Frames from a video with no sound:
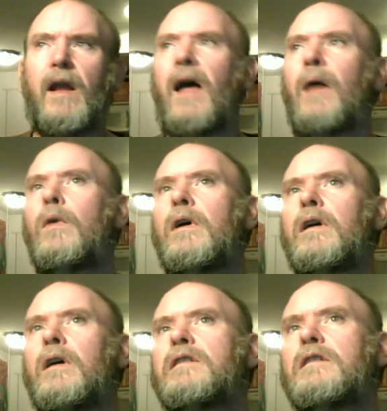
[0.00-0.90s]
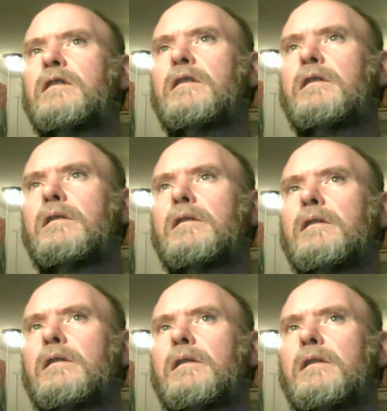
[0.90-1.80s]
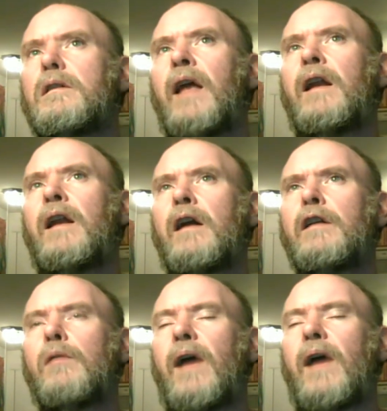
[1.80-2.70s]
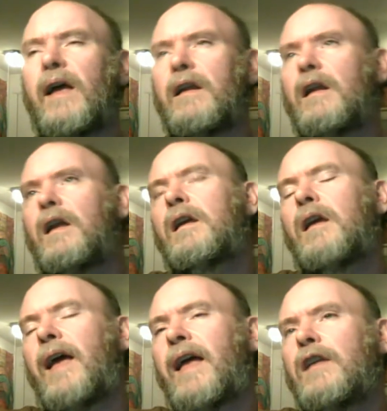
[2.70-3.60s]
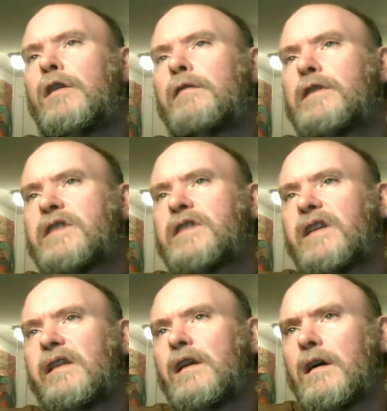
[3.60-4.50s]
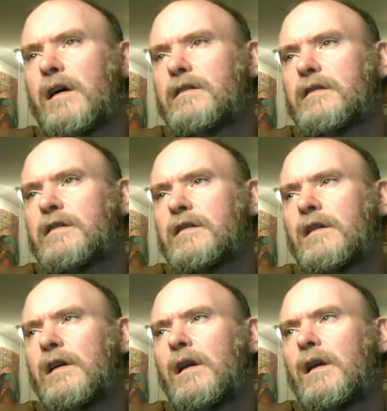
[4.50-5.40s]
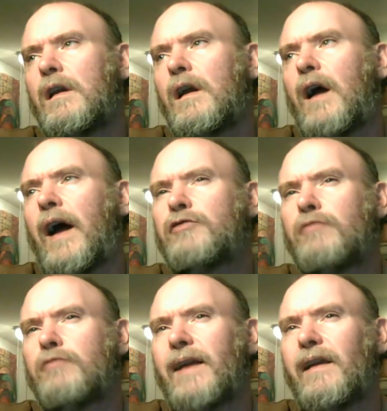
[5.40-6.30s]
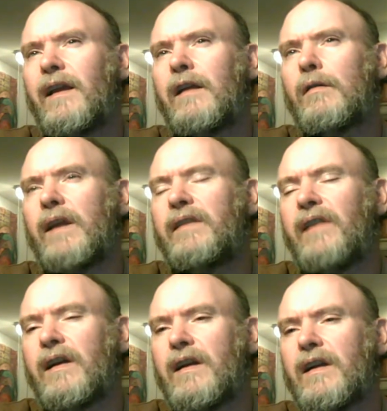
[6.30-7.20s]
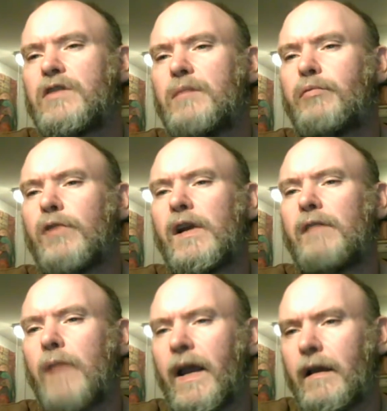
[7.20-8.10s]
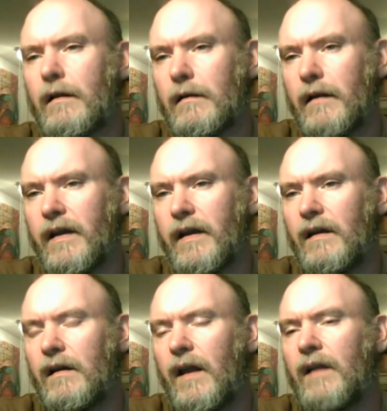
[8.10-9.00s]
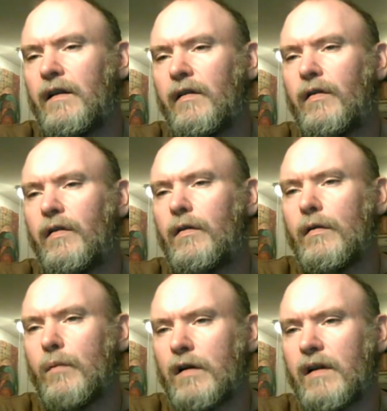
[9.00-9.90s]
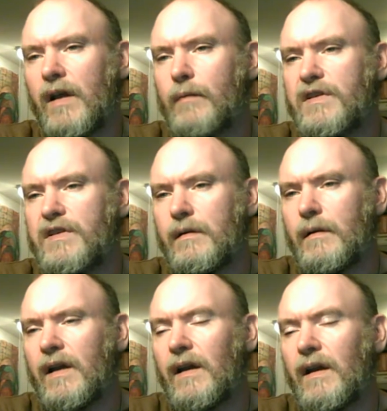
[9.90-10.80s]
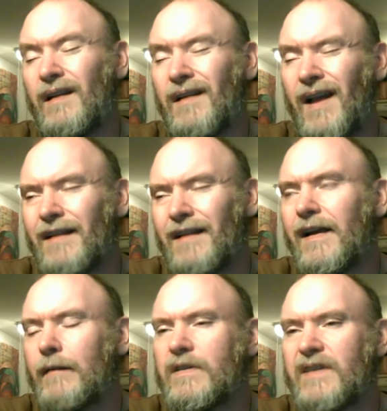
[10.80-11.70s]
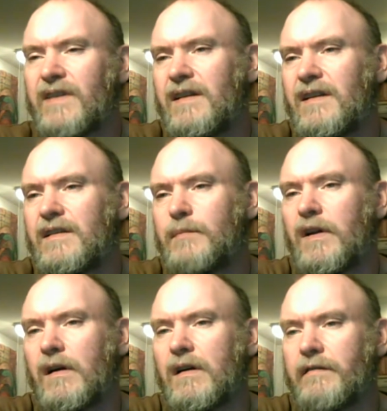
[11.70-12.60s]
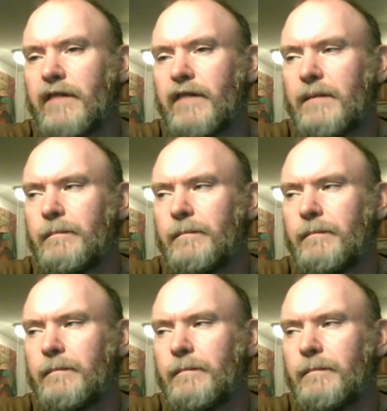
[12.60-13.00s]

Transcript: I was an undergrad at University of the Arts, I tried to integrate technology pretty regularly into the work that I was doing and got a lot of resistance because of it.